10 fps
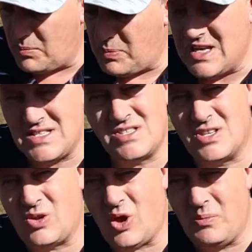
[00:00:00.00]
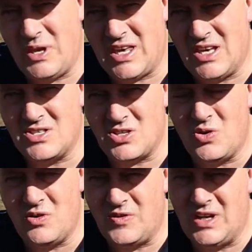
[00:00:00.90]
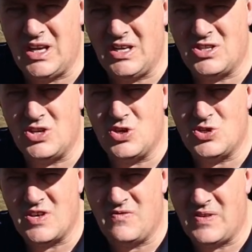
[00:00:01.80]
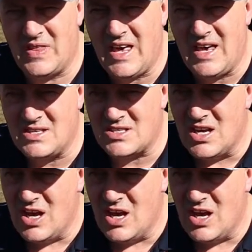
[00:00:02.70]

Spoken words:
pieces of climbing kit to, if you need to use it for that,